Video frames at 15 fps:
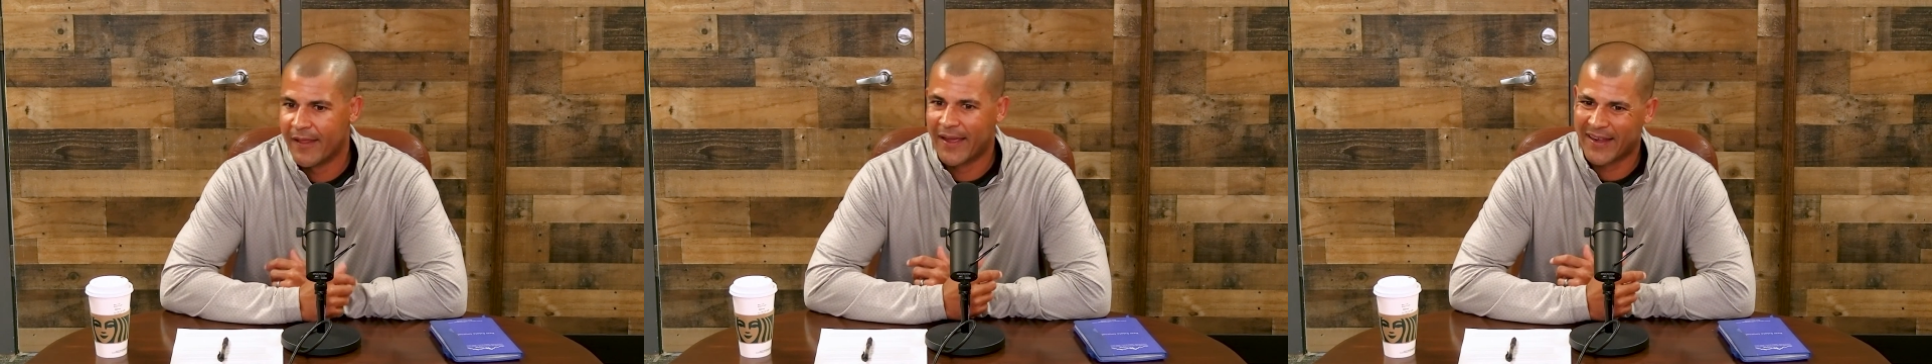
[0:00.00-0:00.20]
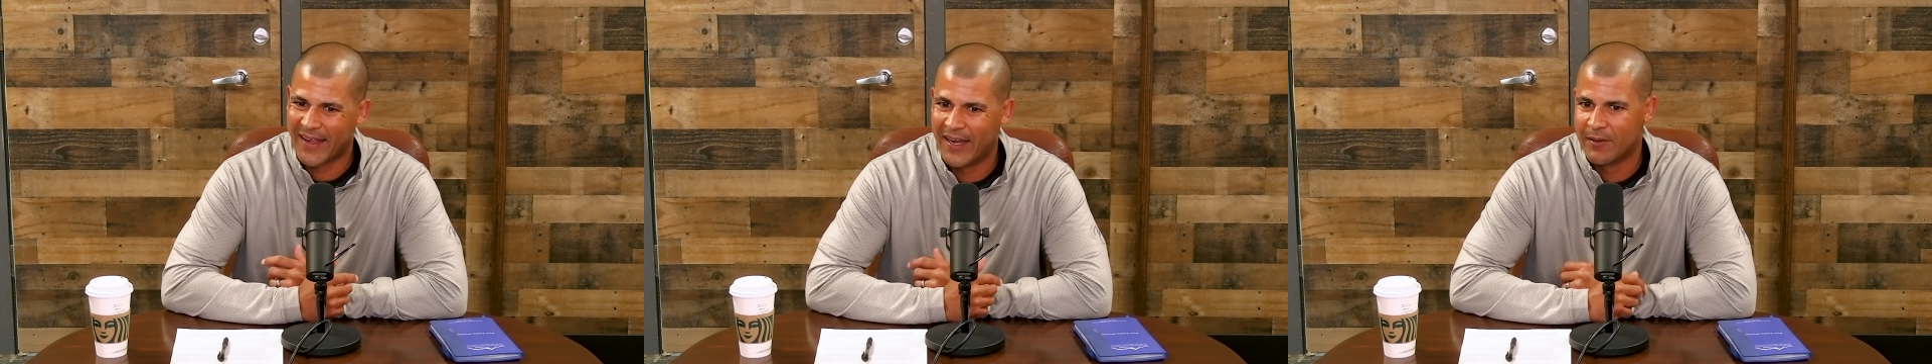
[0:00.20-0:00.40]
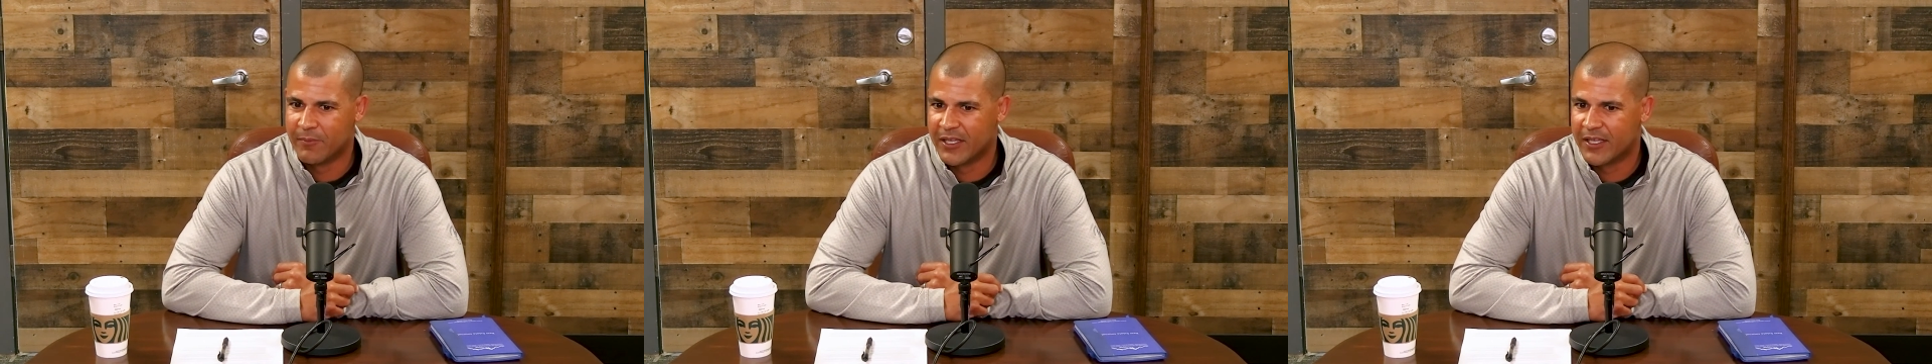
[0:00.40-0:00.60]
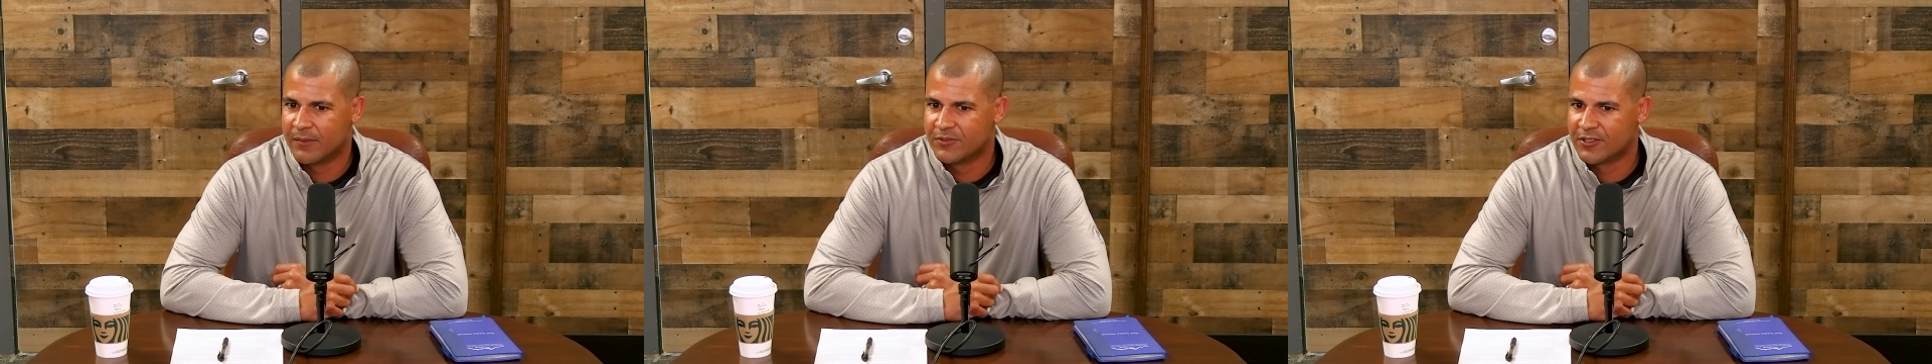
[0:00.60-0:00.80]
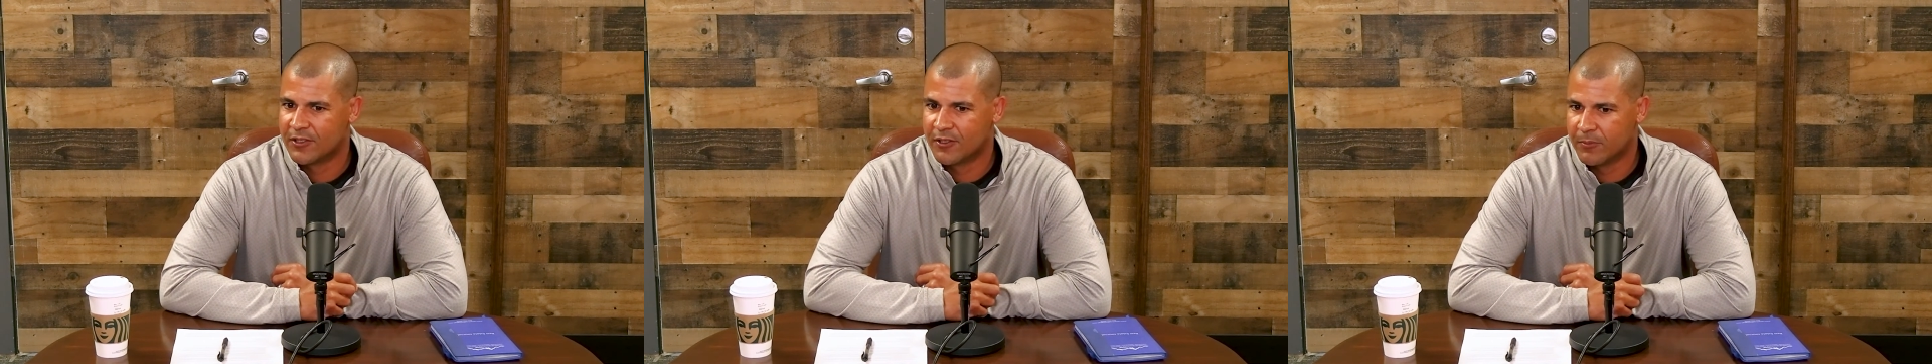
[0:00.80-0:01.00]
That kind of
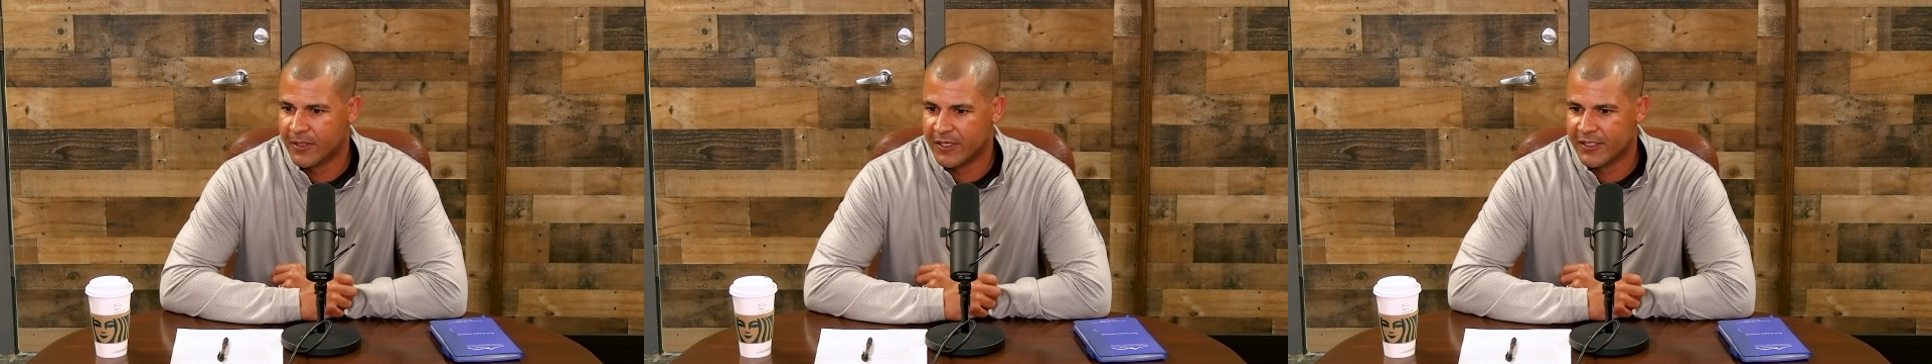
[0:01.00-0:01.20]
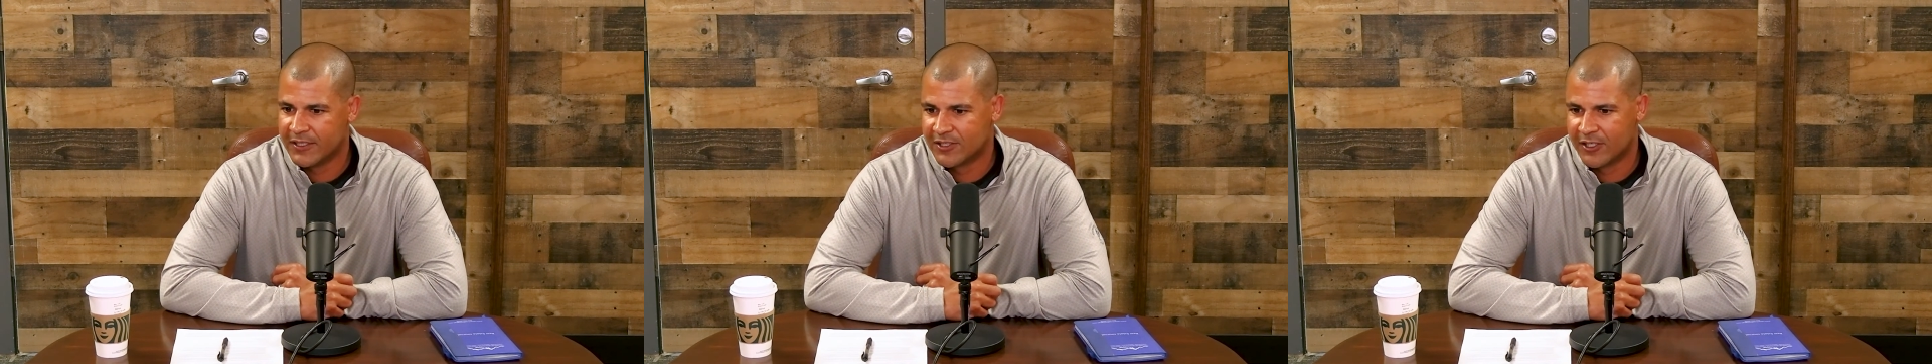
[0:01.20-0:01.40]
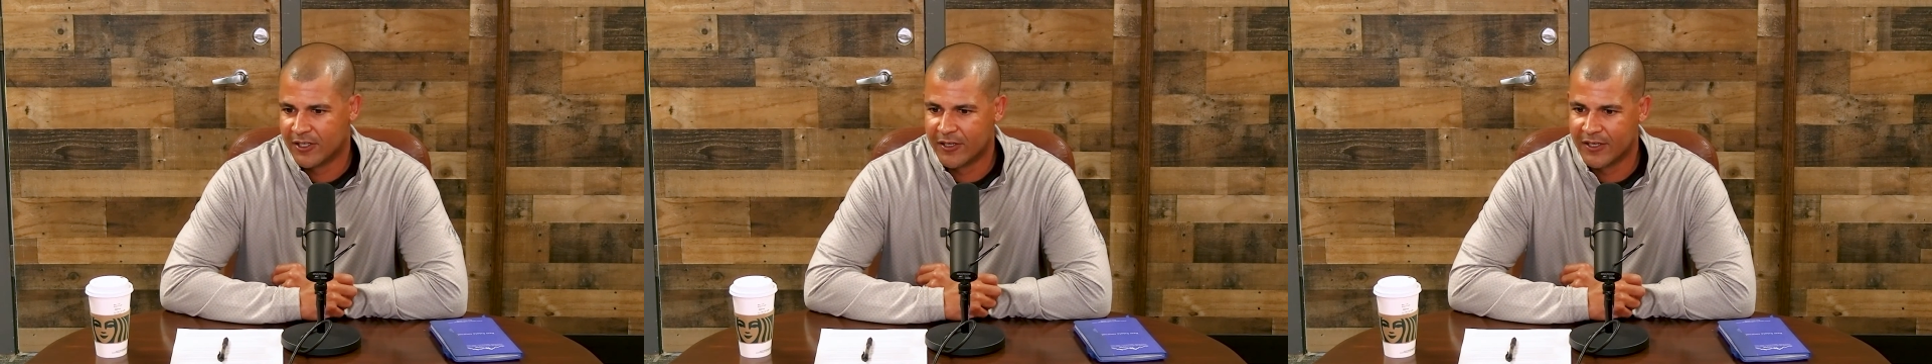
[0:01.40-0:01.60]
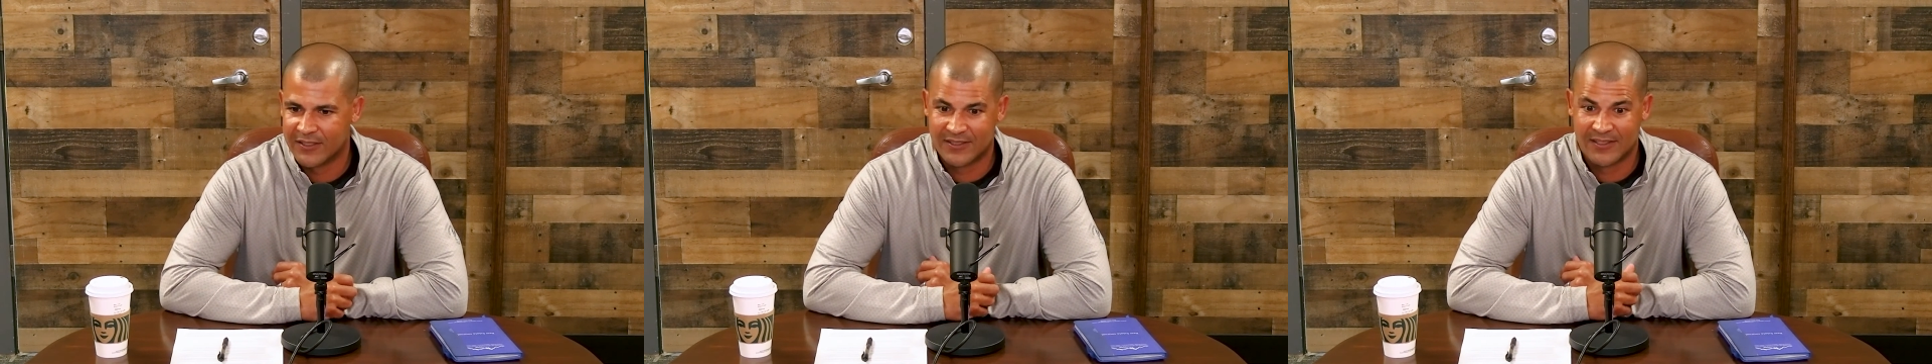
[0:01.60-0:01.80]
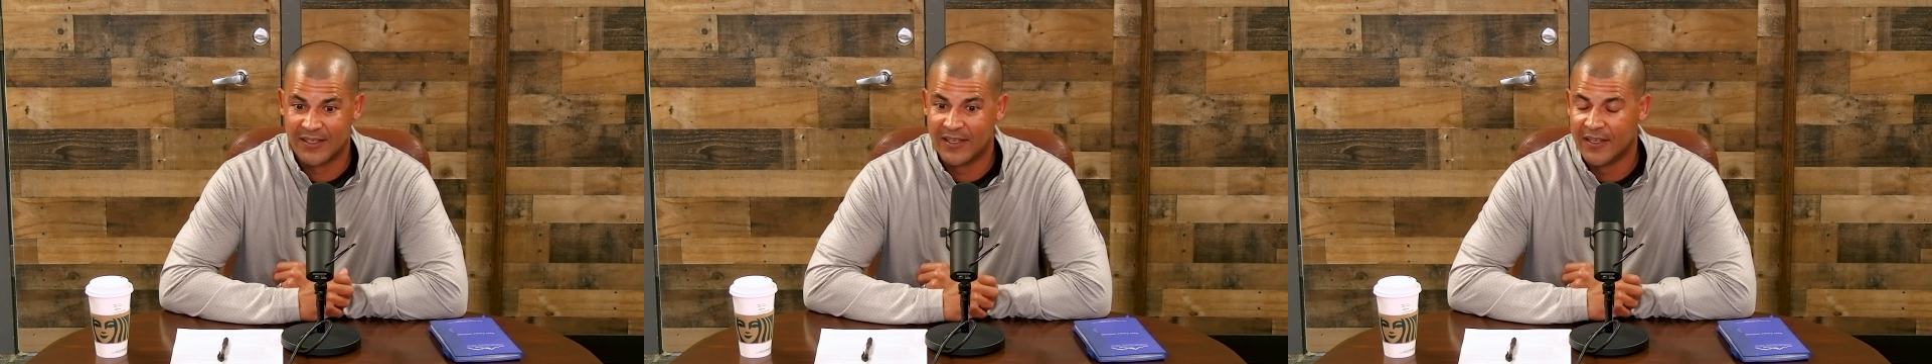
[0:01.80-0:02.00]
becomes a little bit easier.
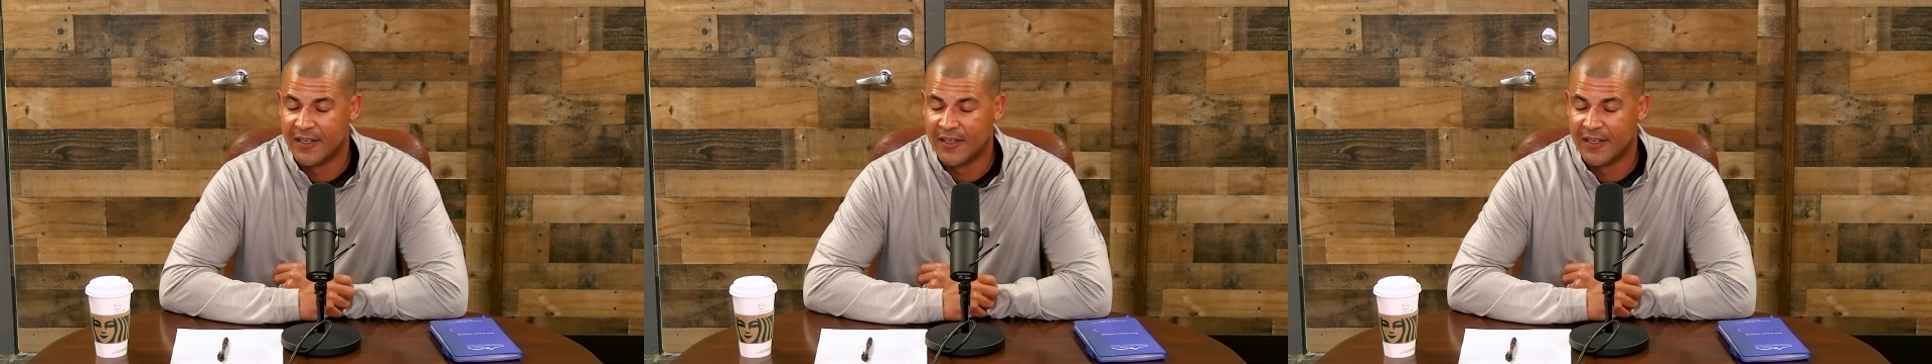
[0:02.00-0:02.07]
It's